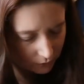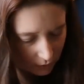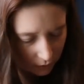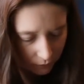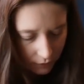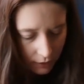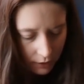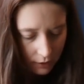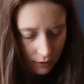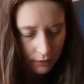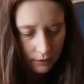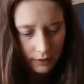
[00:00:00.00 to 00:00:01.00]
So
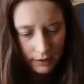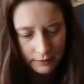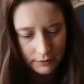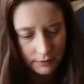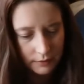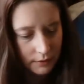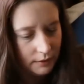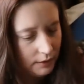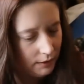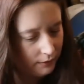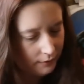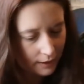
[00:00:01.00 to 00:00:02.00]

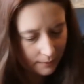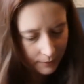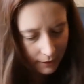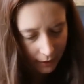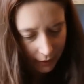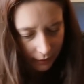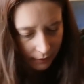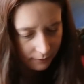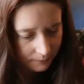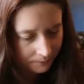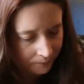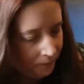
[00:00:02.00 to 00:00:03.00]
that's in that bag.
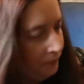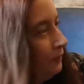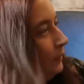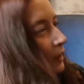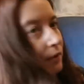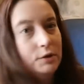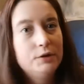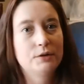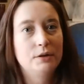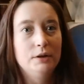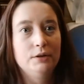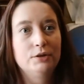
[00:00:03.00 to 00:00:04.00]
I'm
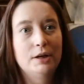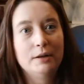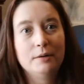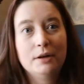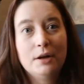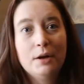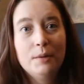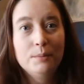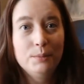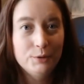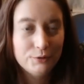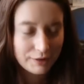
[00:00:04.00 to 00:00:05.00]
just gonna try
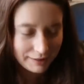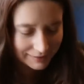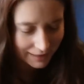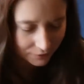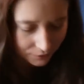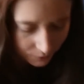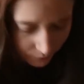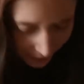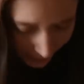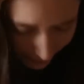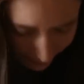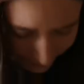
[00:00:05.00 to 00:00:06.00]
to move things out of the
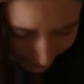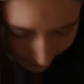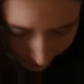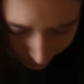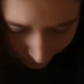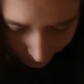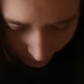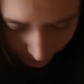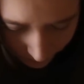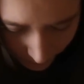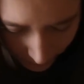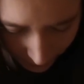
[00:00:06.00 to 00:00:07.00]
way as I get through
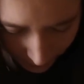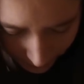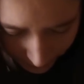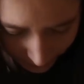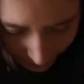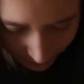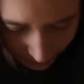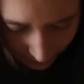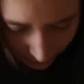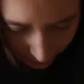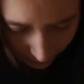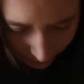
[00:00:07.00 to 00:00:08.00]
them, because I can
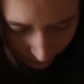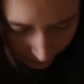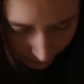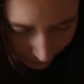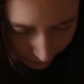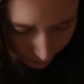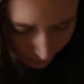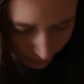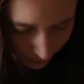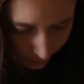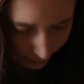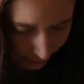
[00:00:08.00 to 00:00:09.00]
hear
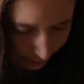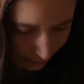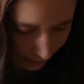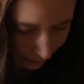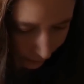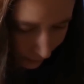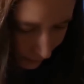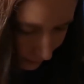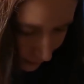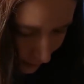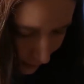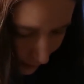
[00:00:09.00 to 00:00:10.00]
everyone talking now,
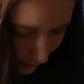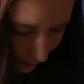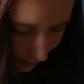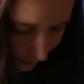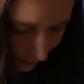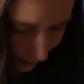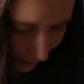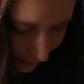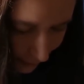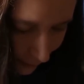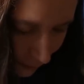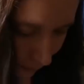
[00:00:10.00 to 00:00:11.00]
and I'm
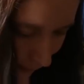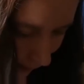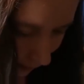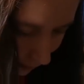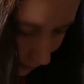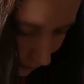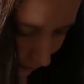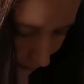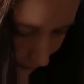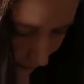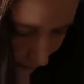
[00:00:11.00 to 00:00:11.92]
highly aware